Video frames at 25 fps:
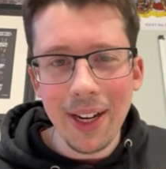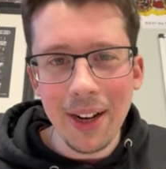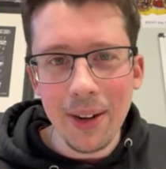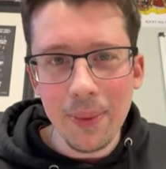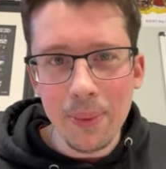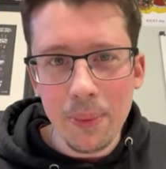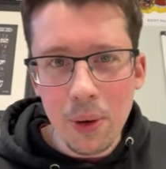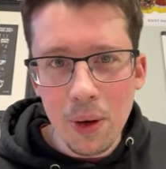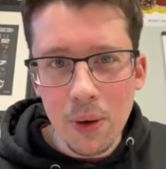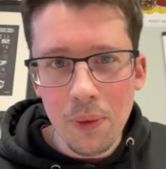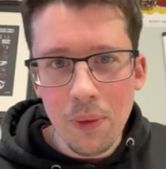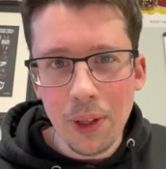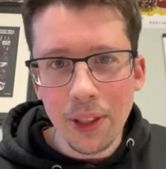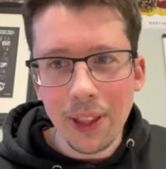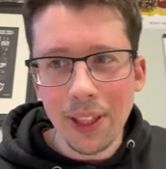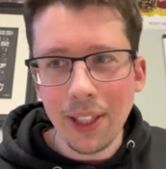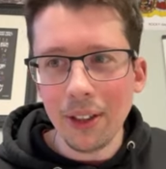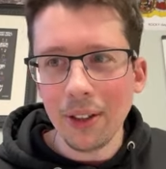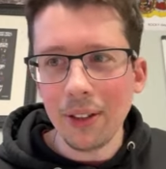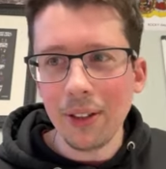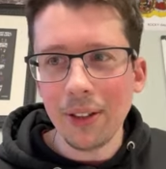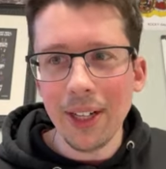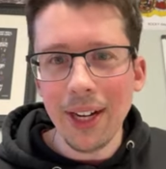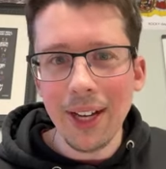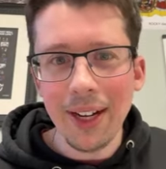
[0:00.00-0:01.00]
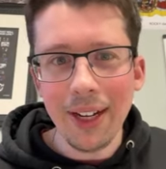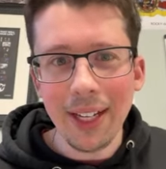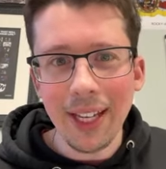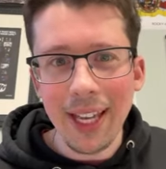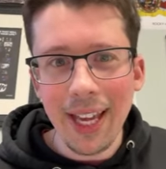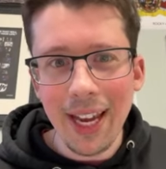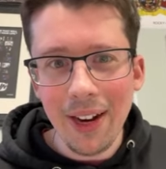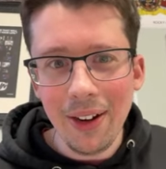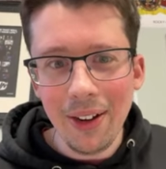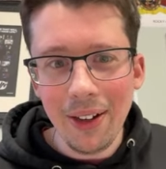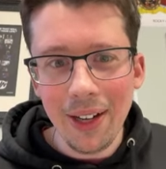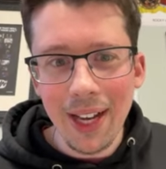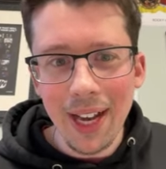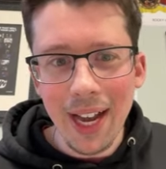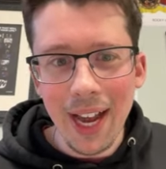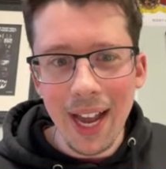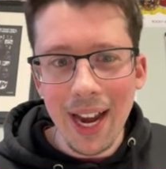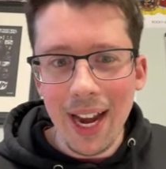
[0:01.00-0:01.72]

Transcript: how to move with it, learn how to carry it.